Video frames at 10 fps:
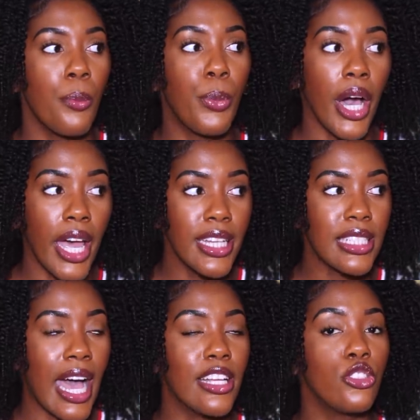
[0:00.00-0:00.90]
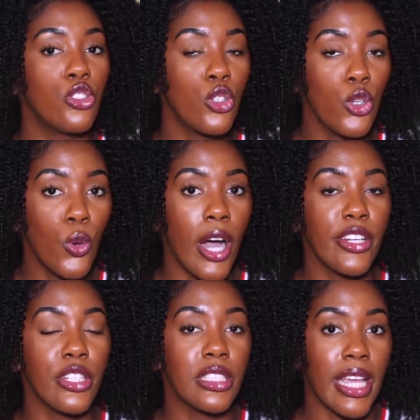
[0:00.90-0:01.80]
But I do
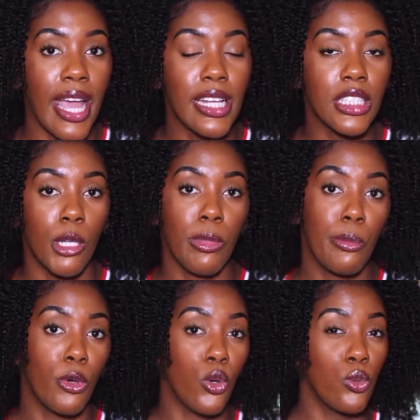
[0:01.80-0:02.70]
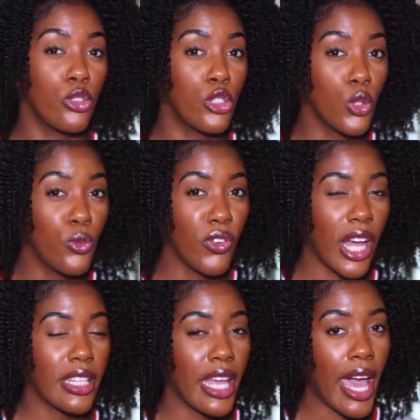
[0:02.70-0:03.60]
understand some people who do feel
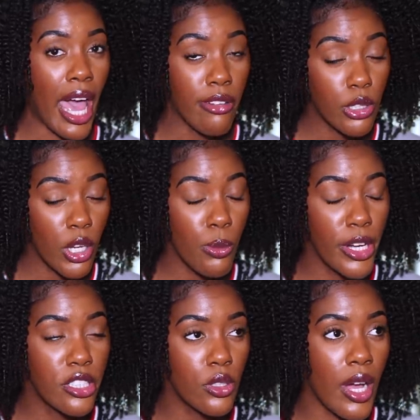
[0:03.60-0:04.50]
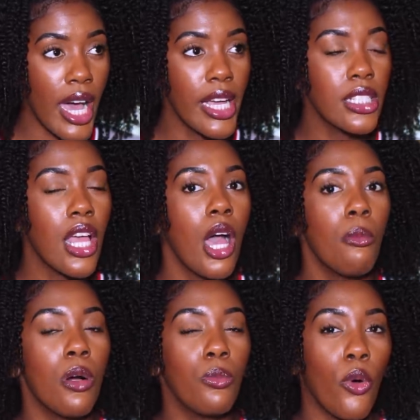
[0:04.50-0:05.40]
like they have to re moisturize,
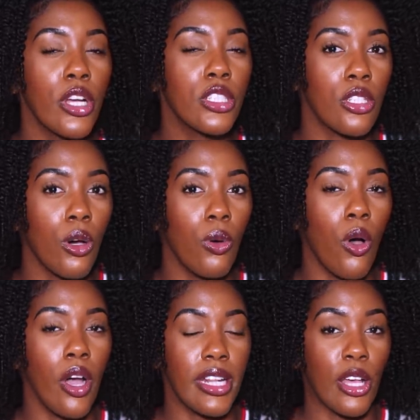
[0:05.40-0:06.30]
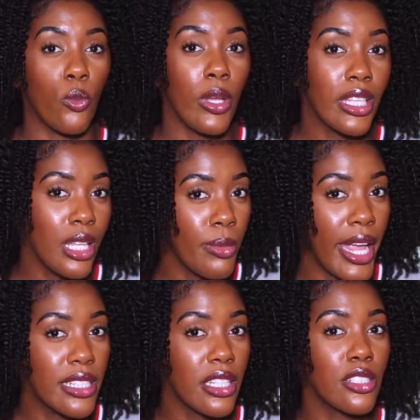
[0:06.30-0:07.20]
but more so on a weekly
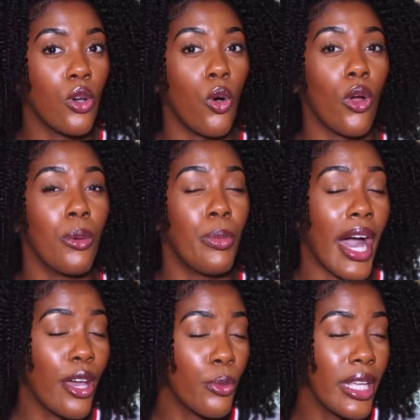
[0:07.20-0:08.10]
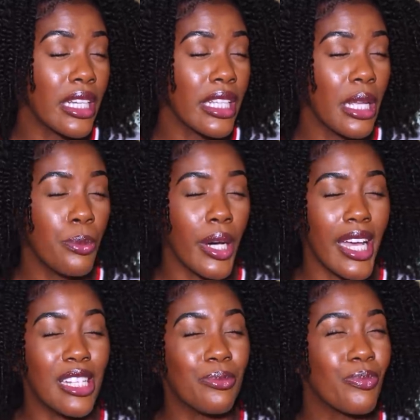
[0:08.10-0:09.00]
basis or bi-weekly.
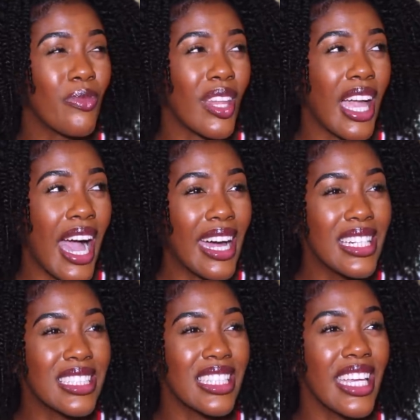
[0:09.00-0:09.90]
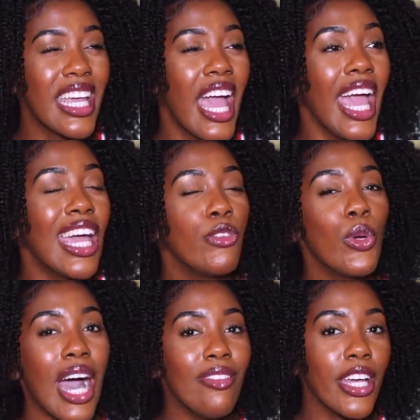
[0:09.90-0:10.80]
But honestly, if you
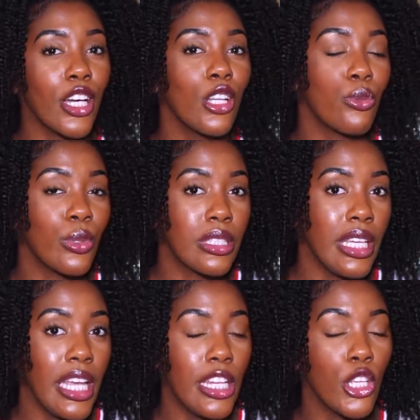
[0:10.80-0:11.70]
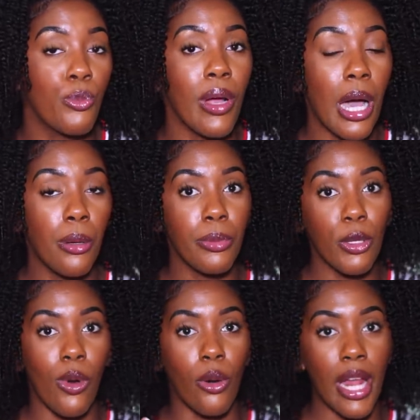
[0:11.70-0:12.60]
have a good routine, you probably
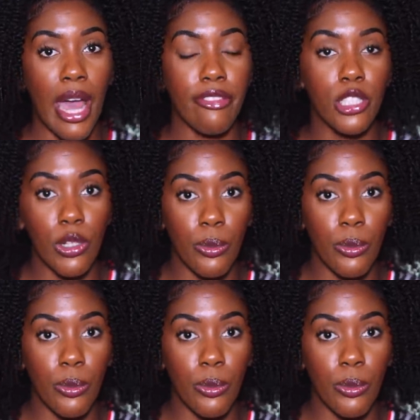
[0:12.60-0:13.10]
won't have to re